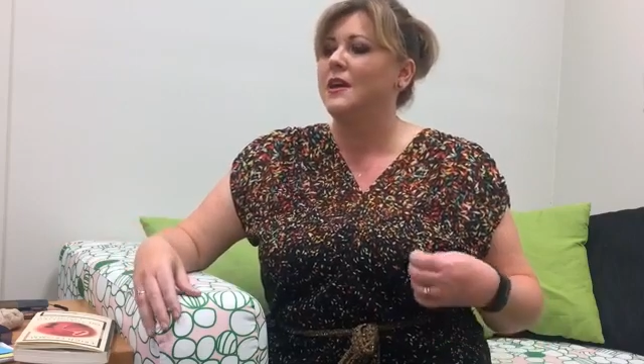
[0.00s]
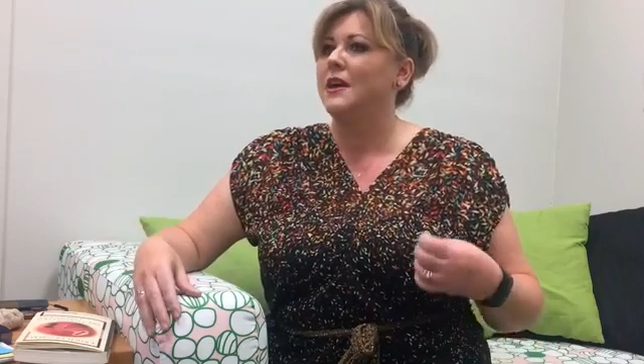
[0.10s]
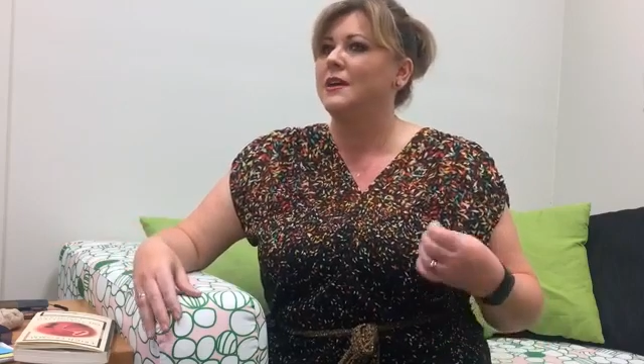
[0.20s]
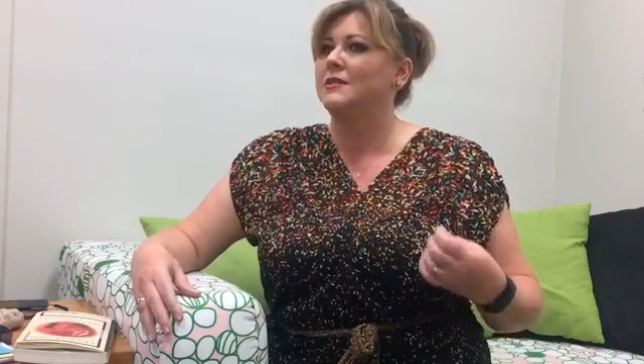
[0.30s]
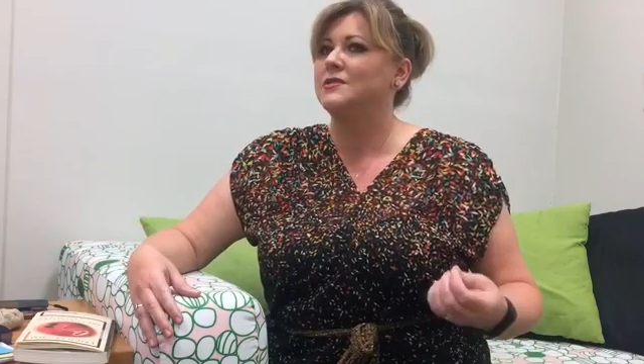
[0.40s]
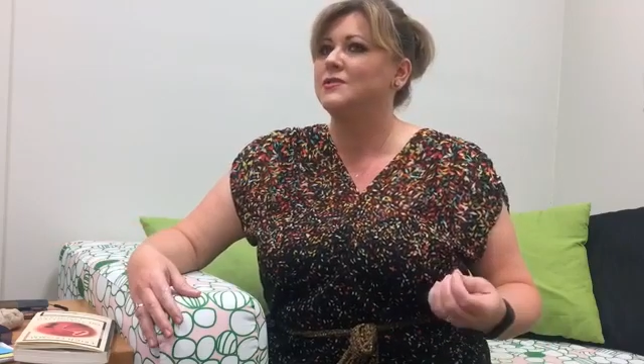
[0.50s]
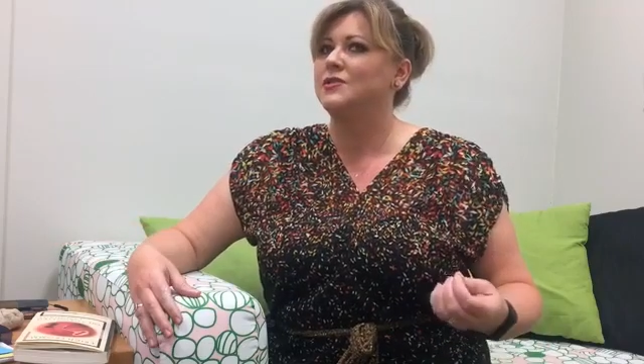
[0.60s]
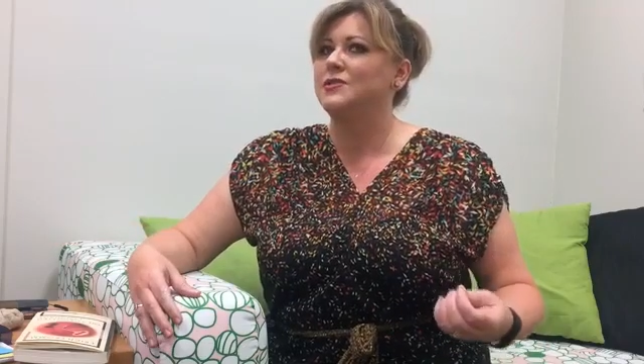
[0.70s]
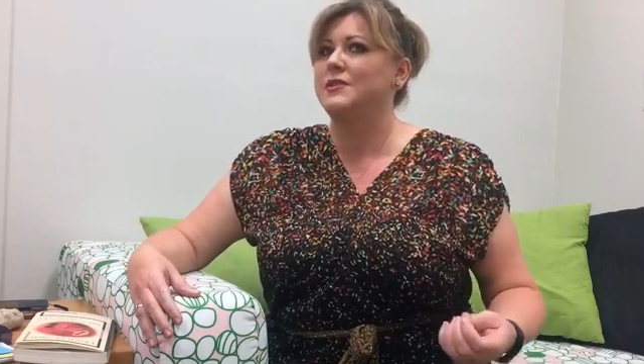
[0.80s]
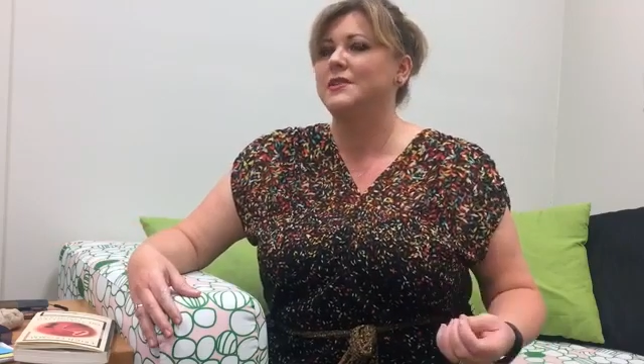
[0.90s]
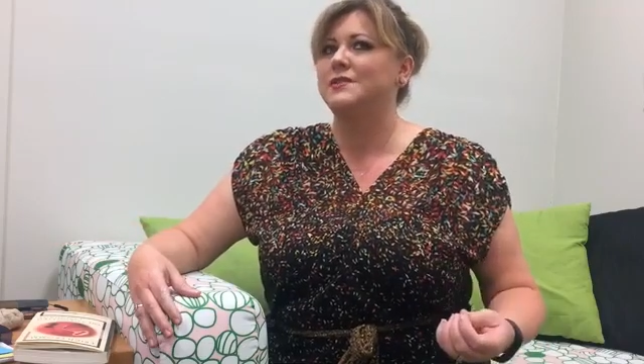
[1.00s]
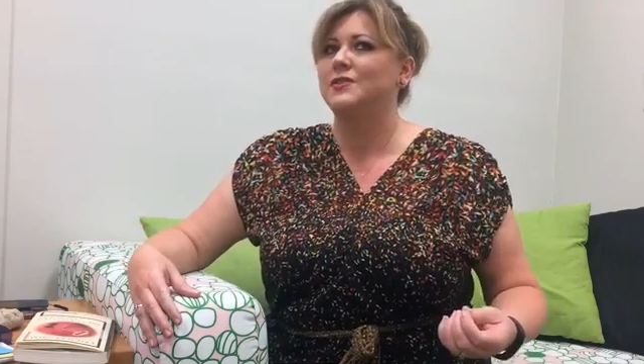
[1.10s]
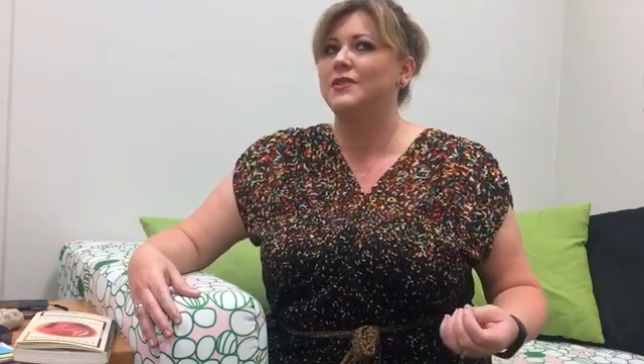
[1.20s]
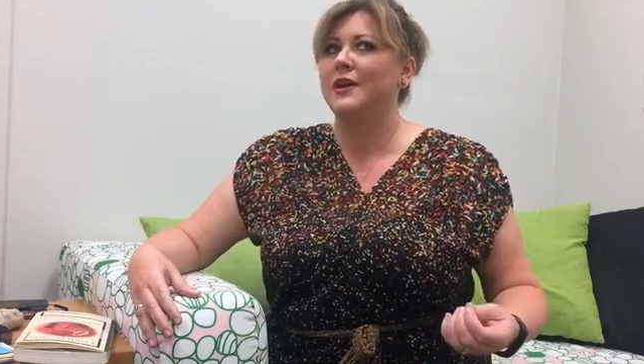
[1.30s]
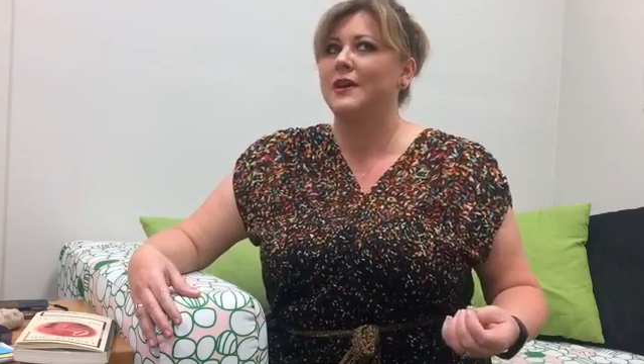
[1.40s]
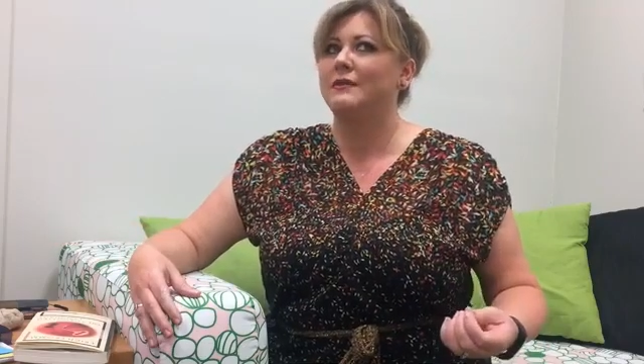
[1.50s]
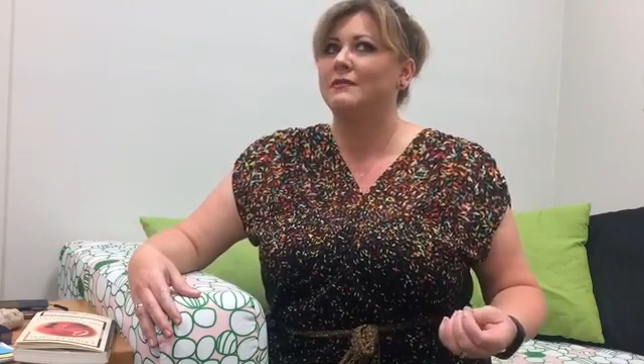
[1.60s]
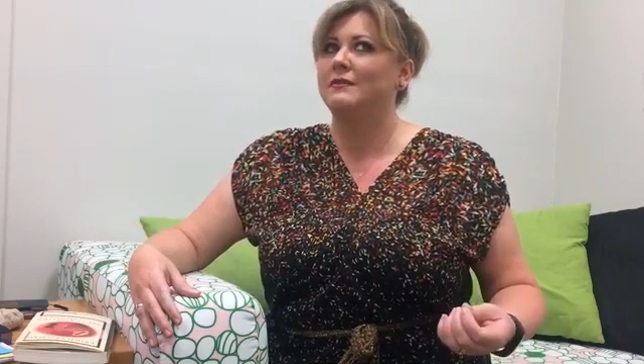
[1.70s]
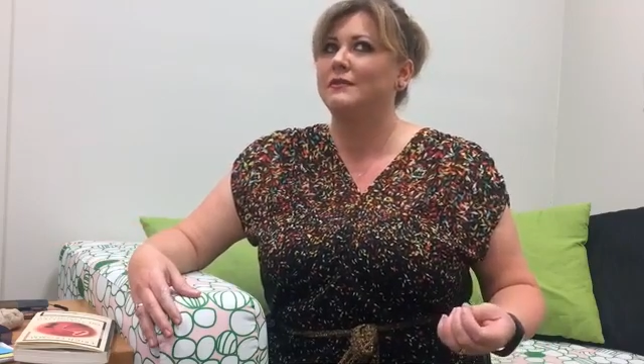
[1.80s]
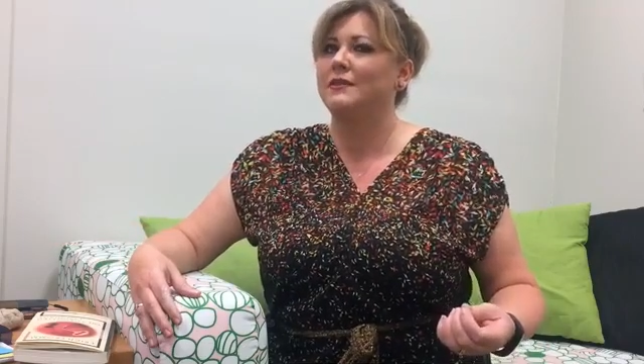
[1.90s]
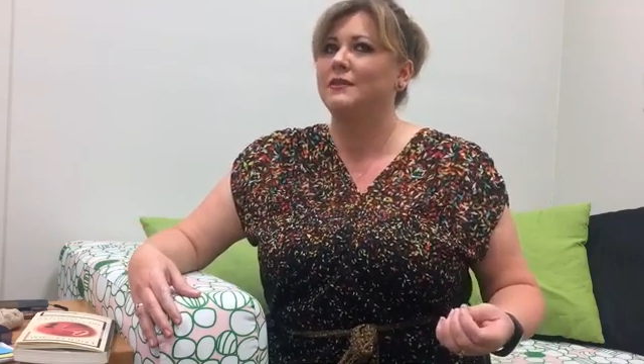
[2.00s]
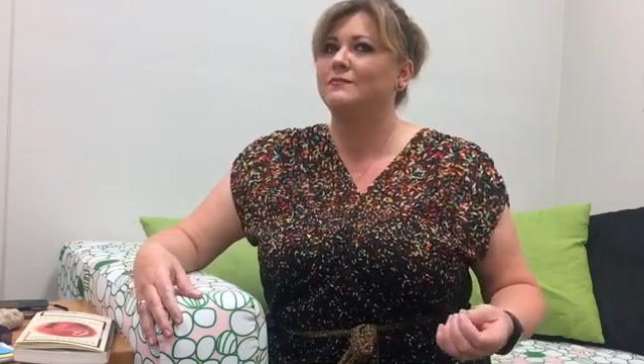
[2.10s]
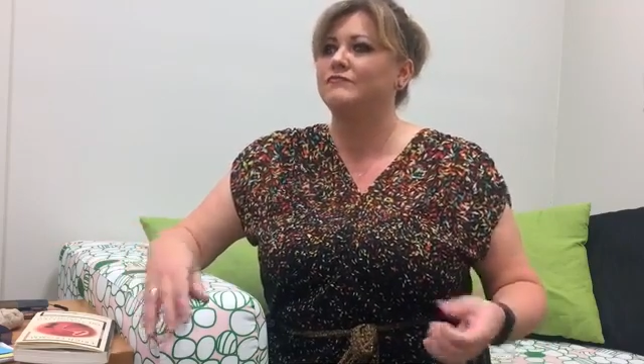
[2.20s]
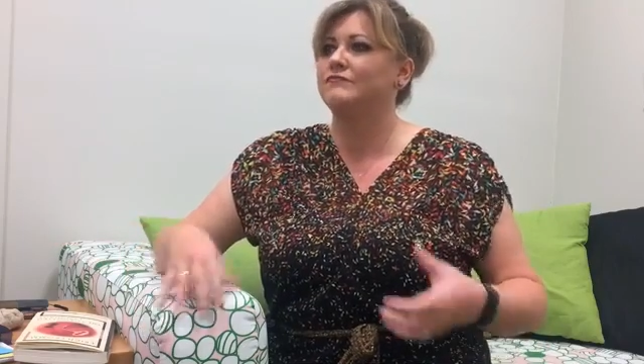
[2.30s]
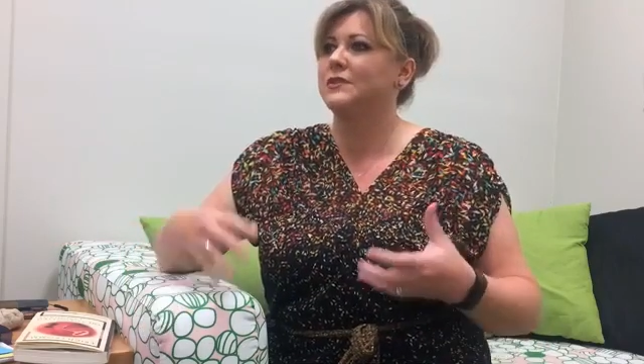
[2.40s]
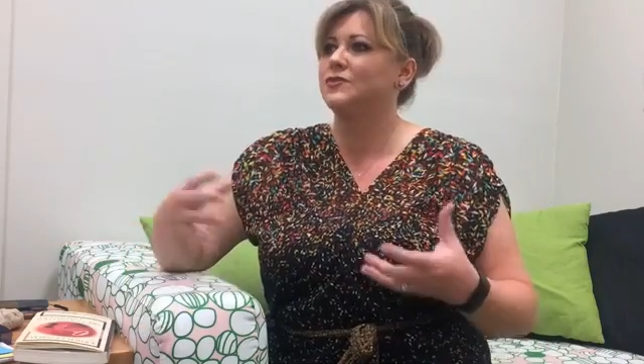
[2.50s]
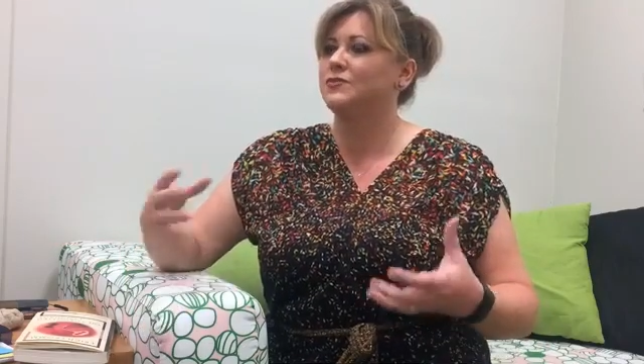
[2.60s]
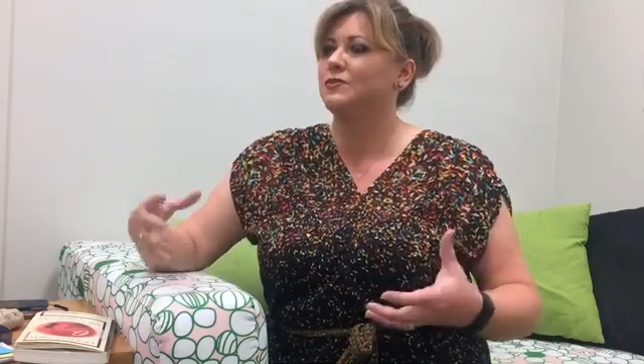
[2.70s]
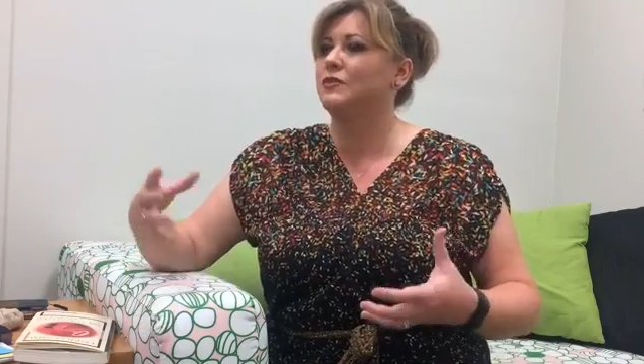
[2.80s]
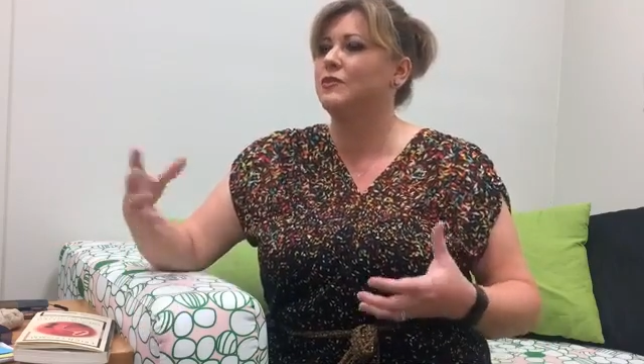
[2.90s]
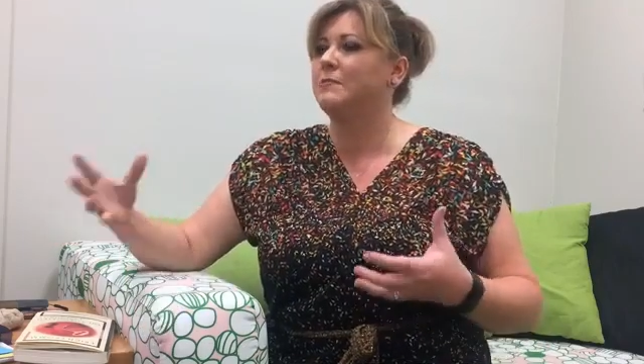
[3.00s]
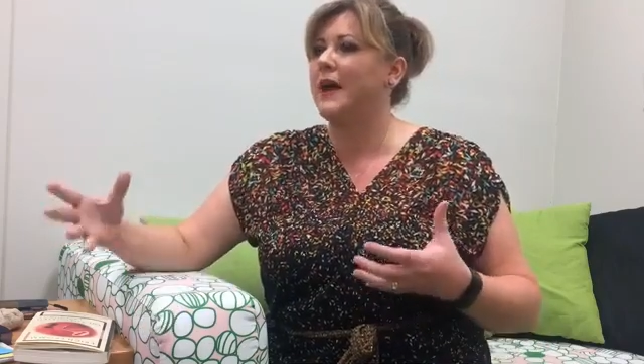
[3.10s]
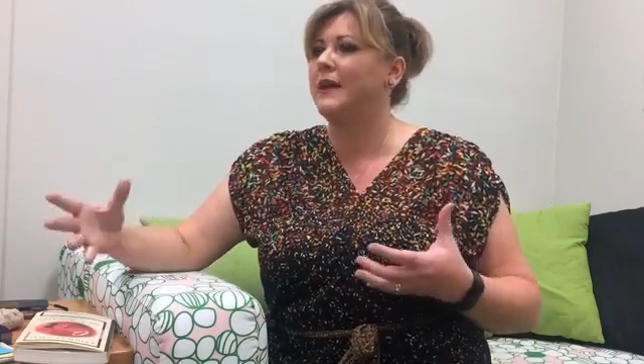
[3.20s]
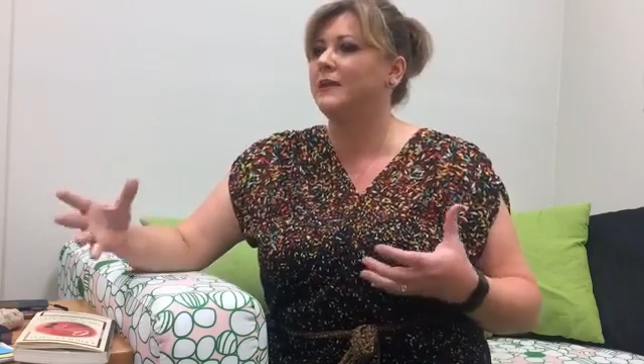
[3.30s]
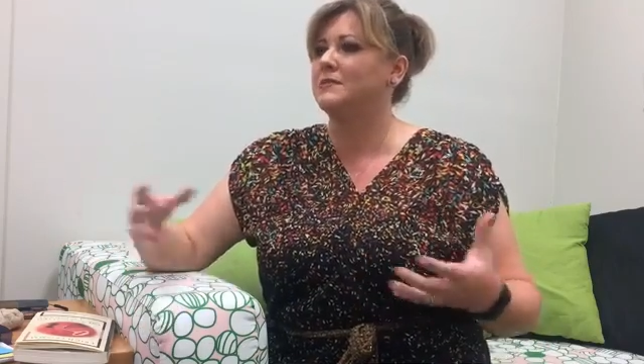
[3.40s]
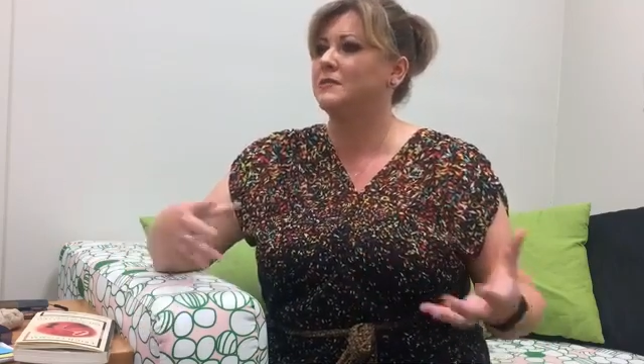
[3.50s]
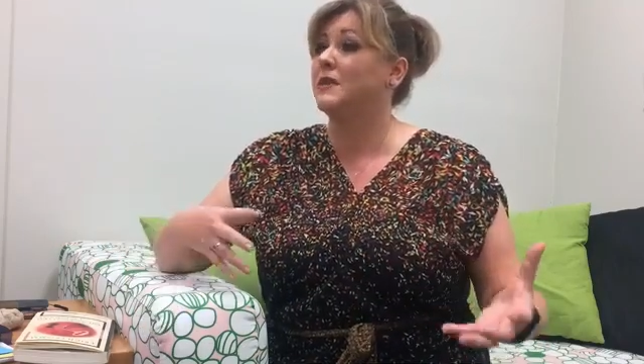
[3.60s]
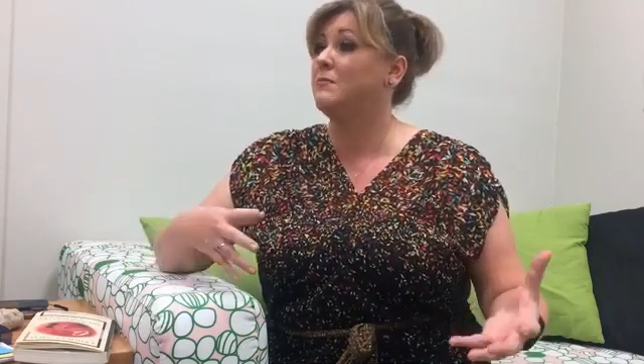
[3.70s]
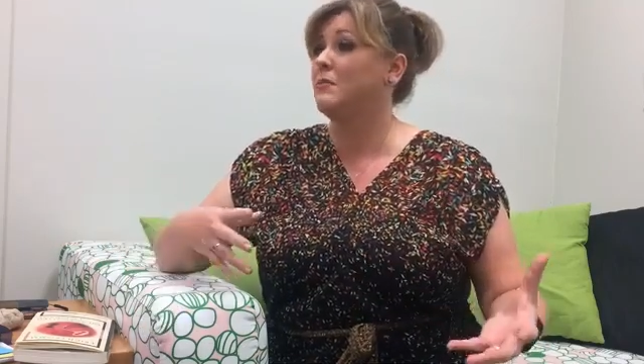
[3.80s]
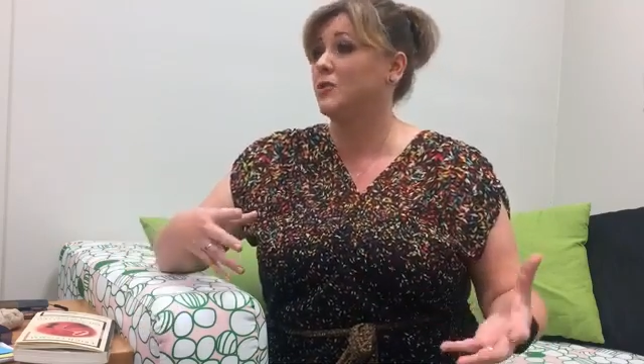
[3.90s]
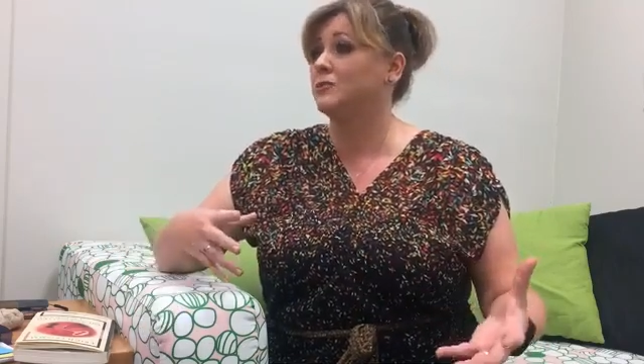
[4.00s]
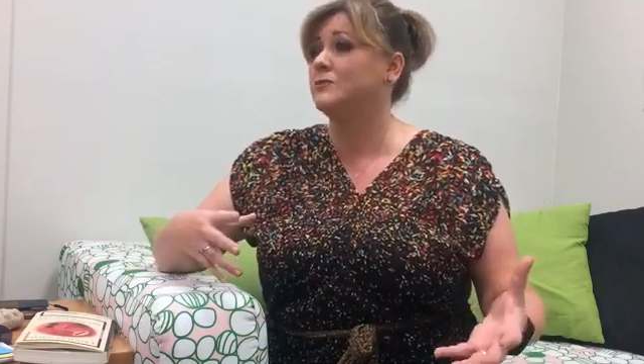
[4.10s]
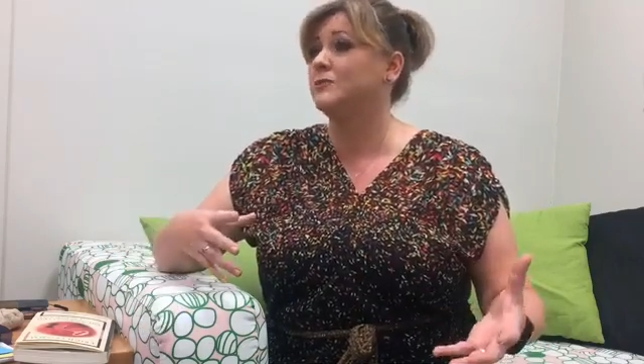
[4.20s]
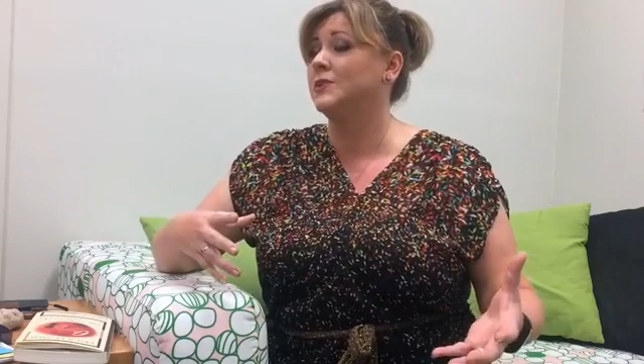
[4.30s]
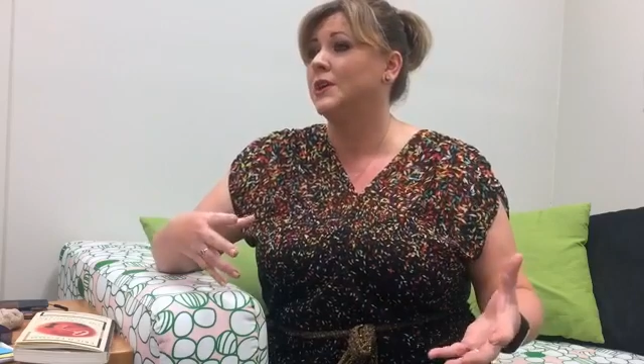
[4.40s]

and to do this you can draw, paint and model.